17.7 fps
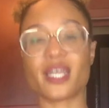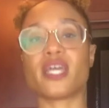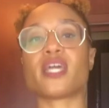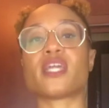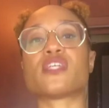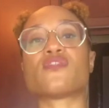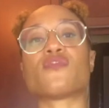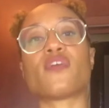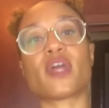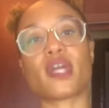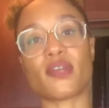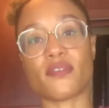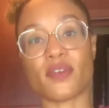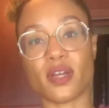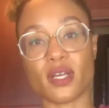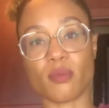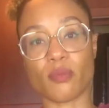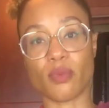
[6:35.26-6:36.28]
It is very,
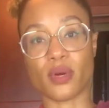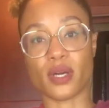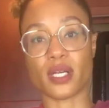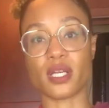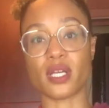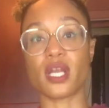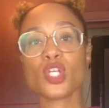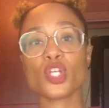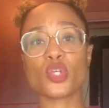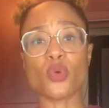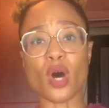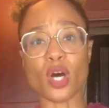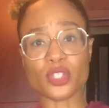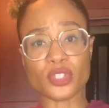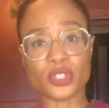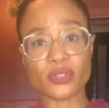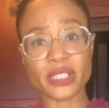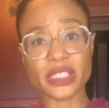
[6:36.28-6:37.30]
very important. You
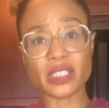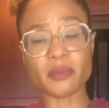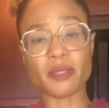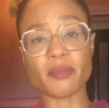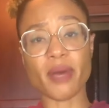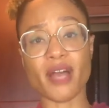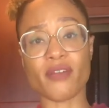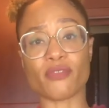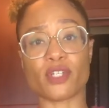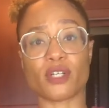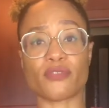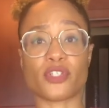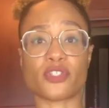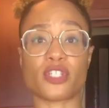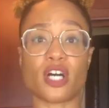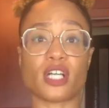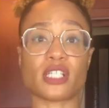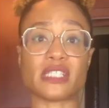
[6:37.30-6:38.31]
also need to be mindful of your
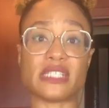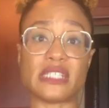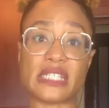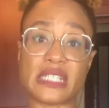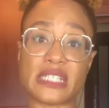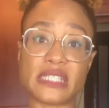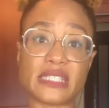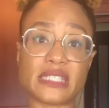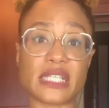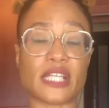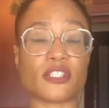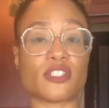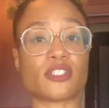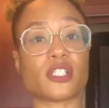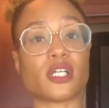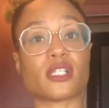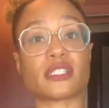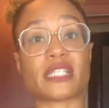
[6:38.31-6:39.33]
dog's needs and your
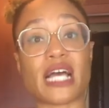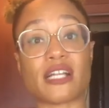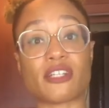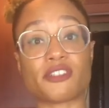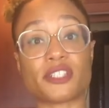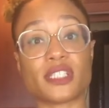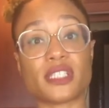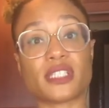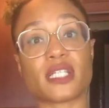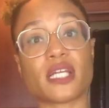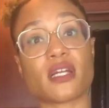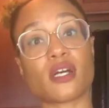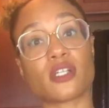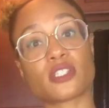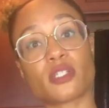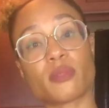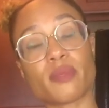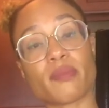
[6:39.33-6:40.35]
dog's allergies, and
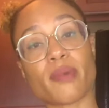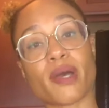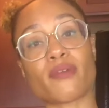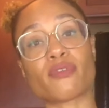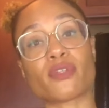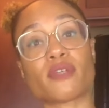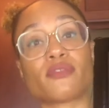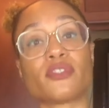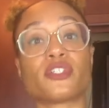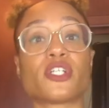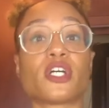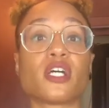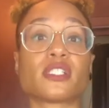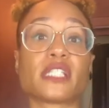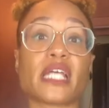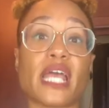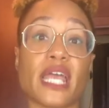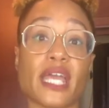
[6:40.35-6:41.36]
also be mindful of your
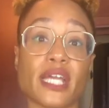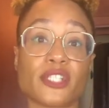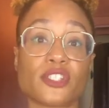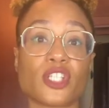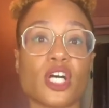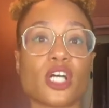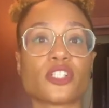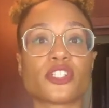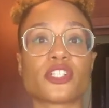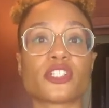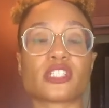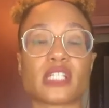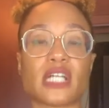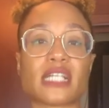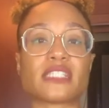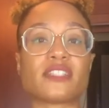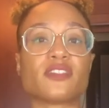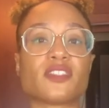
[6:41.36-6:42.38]
dog's age. So there's
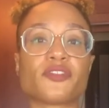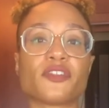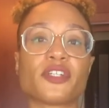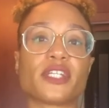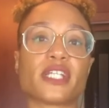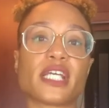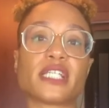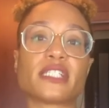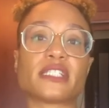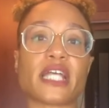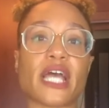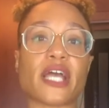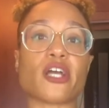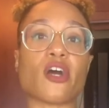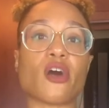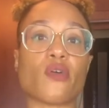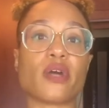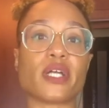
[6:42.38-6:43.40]
lots of different things that
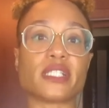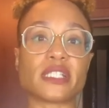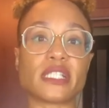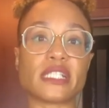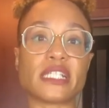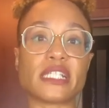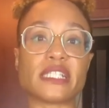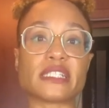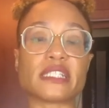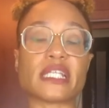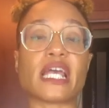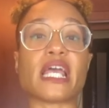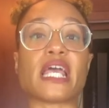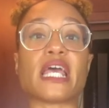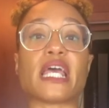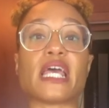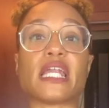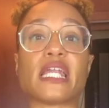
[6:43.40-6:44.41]
go into this,
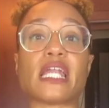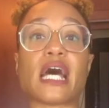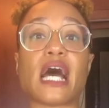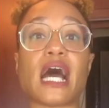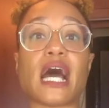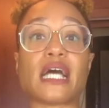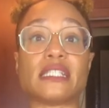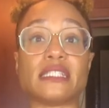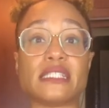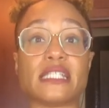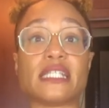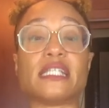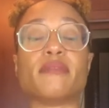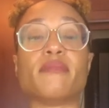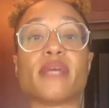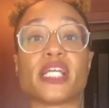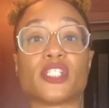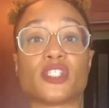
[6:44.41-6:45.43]
and I did
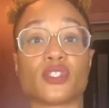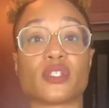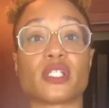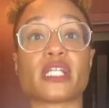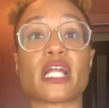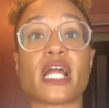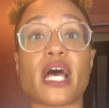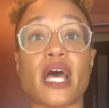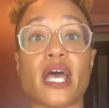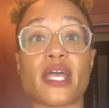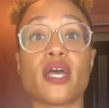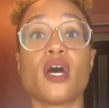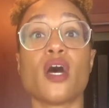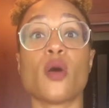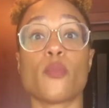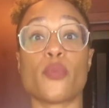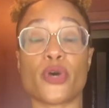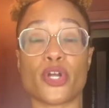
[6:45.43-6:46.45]
make sure that I
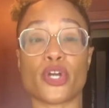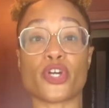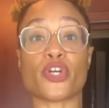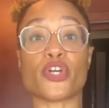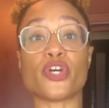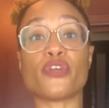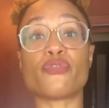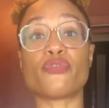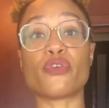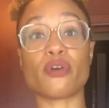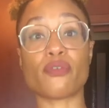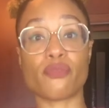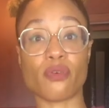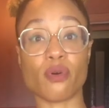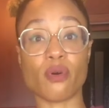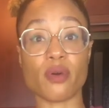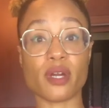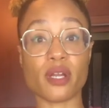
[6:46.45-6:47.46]
put a good foot
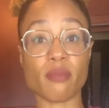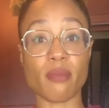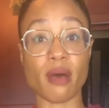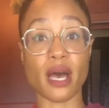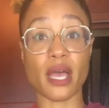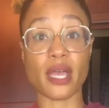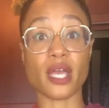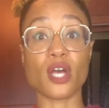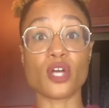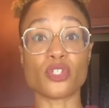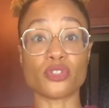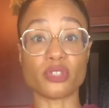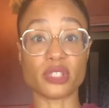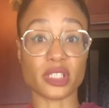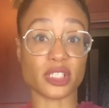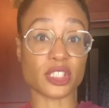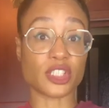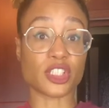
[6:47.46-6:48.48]
forward in my due
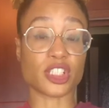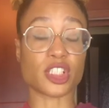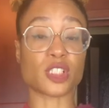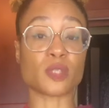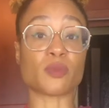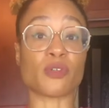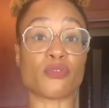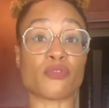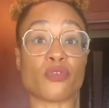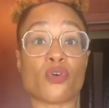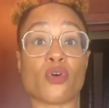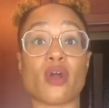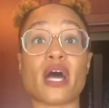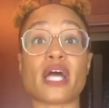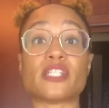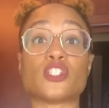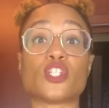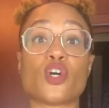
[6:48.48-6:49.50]
diligence before
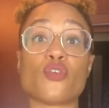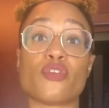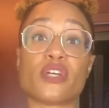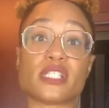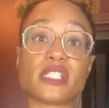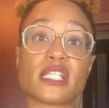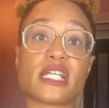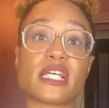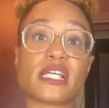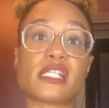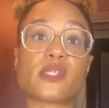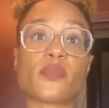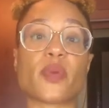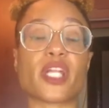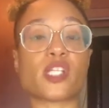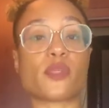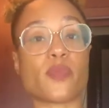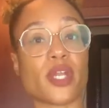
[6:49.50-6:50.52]
I dove into this.
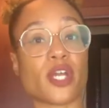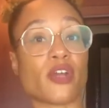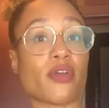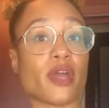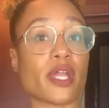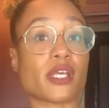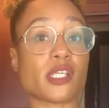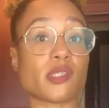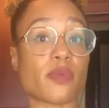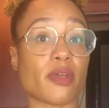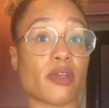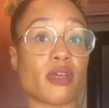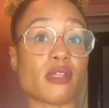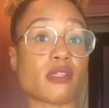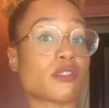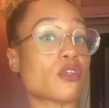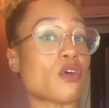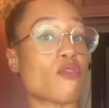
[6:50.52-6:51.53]
But it's been a great
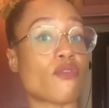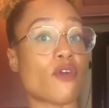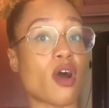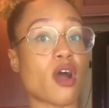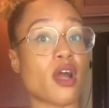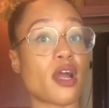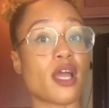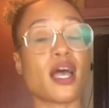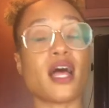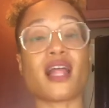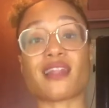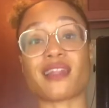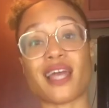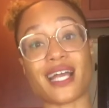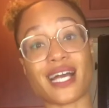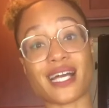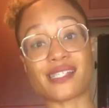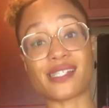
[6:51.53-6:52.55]
experience so far.
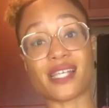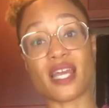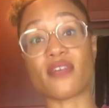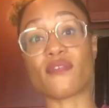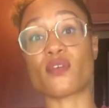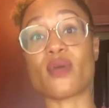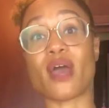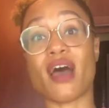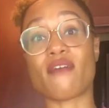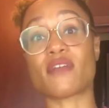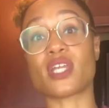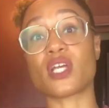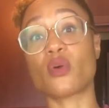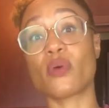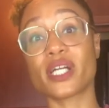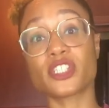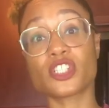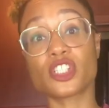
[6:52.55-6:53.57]
Like I said, if you have any
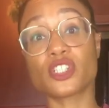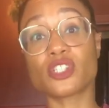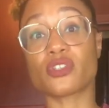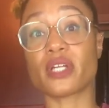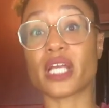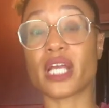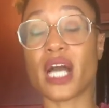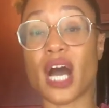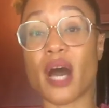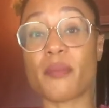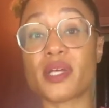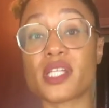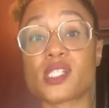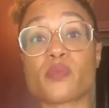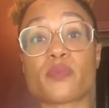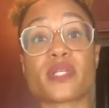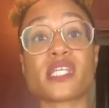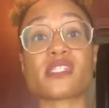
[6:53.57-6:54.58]
questions or any
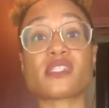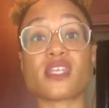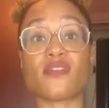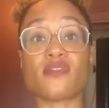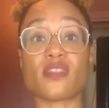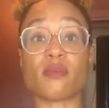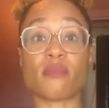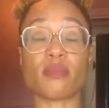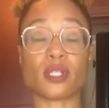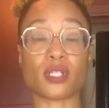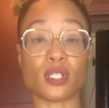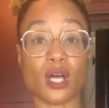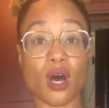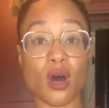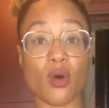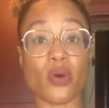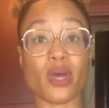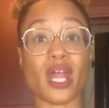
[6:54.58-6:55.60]
comments, please leave them
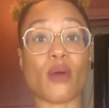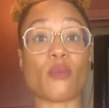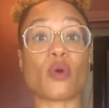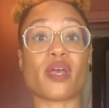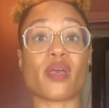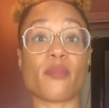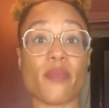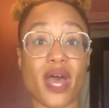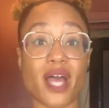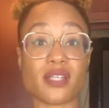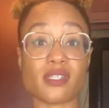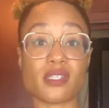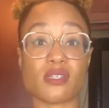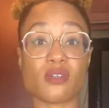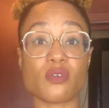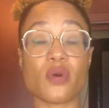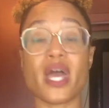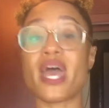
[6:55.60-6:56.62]
below and I will get back to
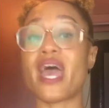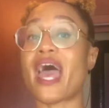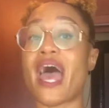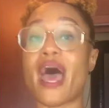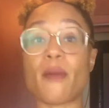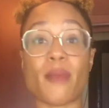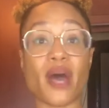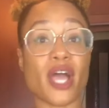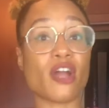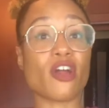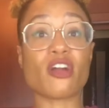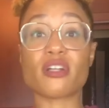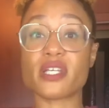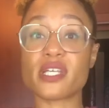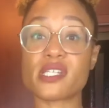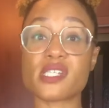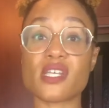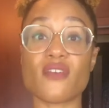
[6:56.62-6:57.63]
you at my
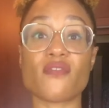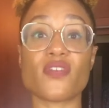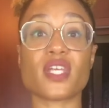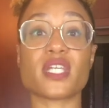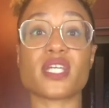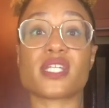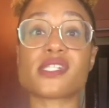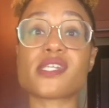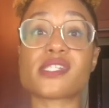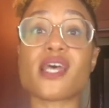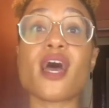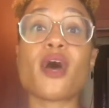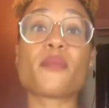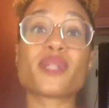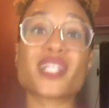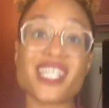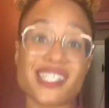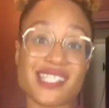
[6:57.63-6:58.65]
earliest convenience.
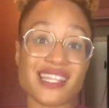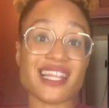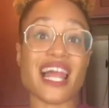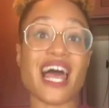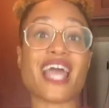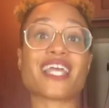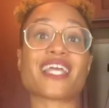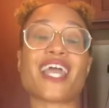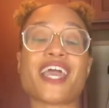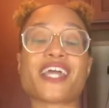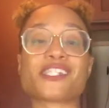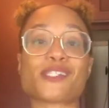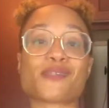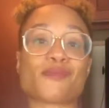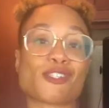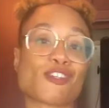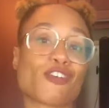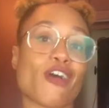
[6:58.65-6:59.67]
Please like and
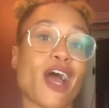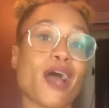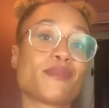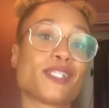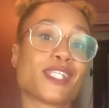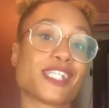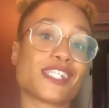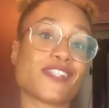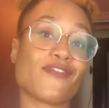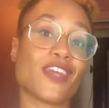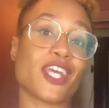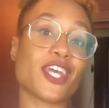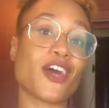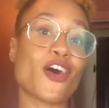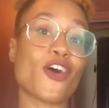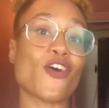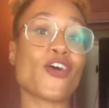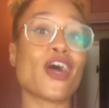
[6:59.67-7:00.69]
subscribe to this
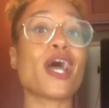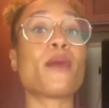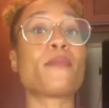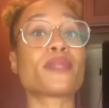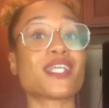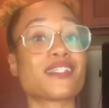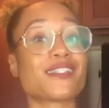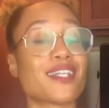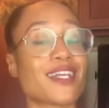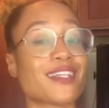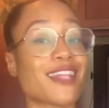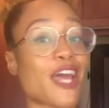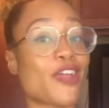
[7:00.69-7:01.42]
video. Please click that